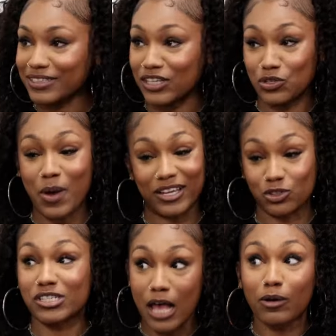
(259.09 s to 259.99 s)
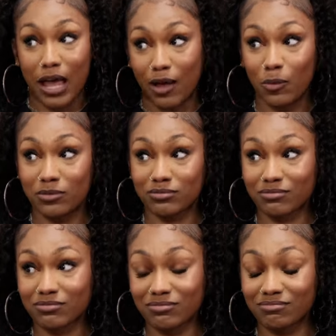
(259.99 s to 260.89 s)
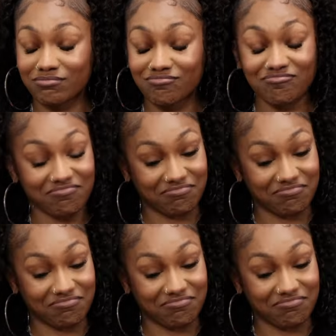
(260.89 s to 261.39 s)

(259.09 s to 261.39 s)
So you had your solo. I had my solo.